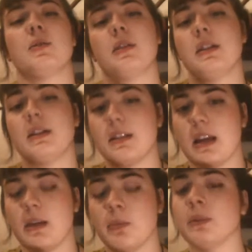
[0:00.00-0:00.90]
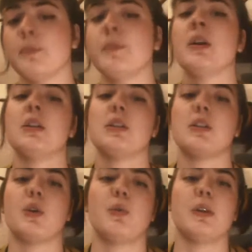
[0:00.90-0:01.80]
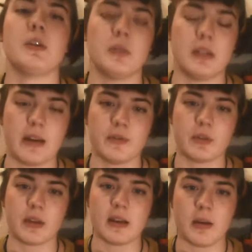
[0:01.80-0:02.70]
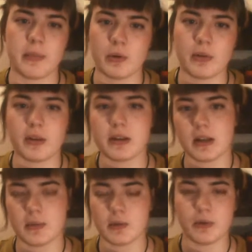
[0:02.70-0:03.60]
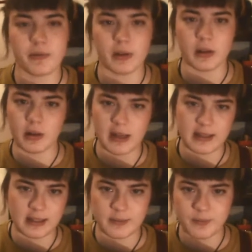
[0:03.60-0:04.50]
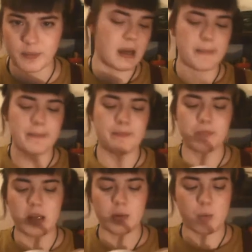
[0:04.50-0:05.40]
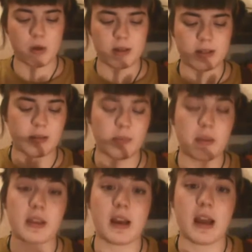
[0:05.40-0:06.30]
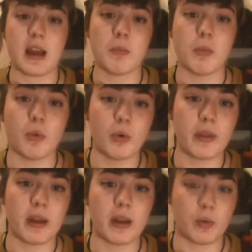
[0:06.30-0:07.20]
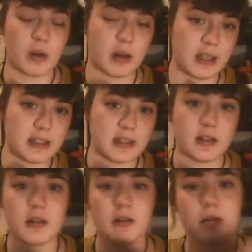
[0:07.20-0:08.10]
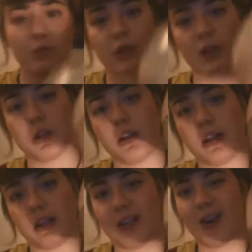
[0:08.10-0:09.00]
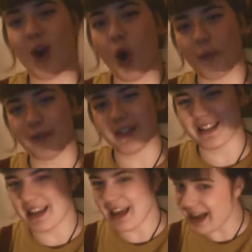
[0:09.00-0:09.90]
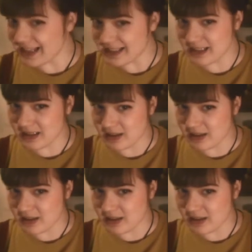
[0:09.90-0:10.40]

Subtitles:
on the dinner table so we don't have to get up all the time to refill our glasses. And we wanted something that had more than 1 liter, which this obviously has.